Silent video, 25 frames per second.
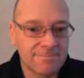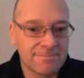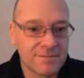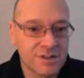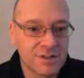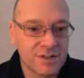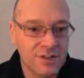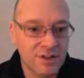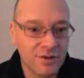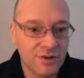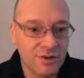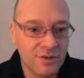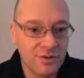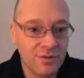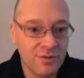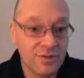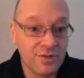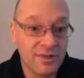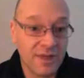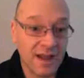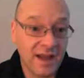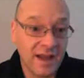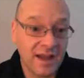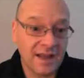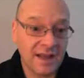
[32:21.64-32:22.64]
So
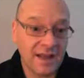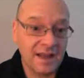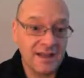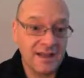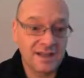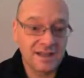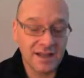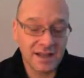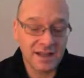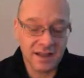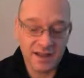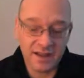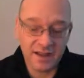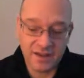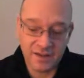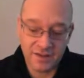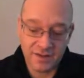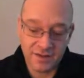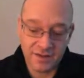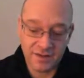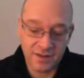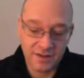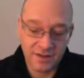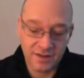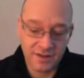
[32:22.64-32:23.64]
that is
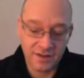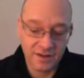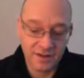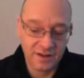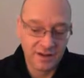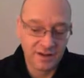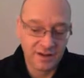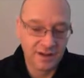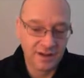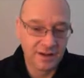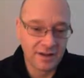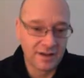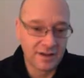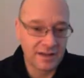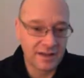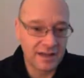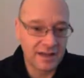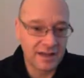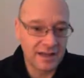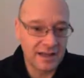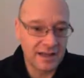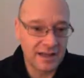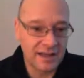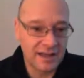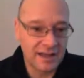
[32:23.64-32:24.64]
another
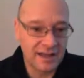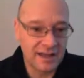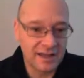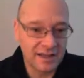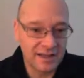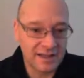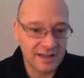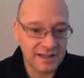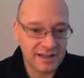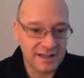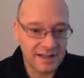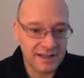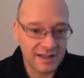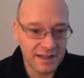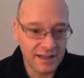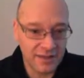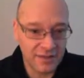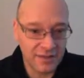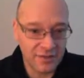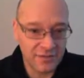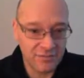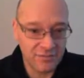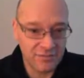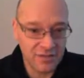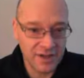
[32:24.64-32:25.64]

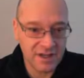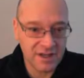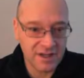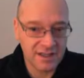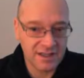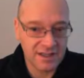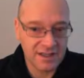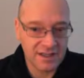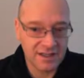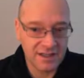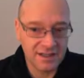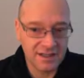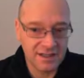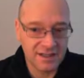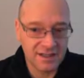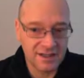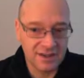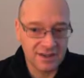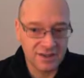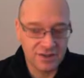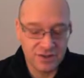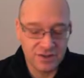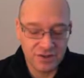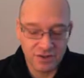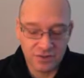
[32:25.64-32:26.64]
risk
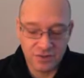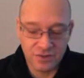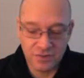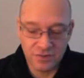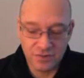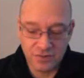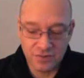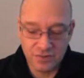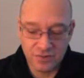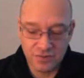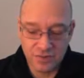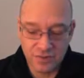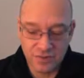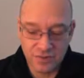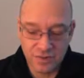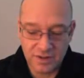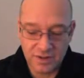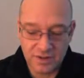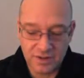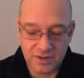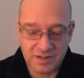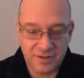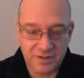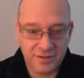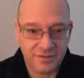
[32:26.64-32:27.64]
to
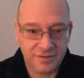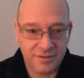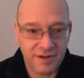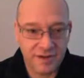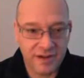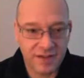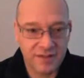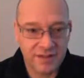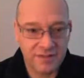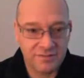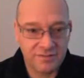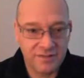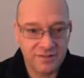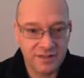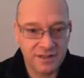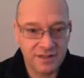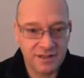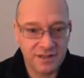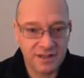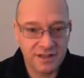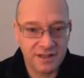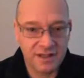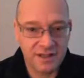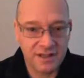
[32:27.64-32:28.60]
factor into the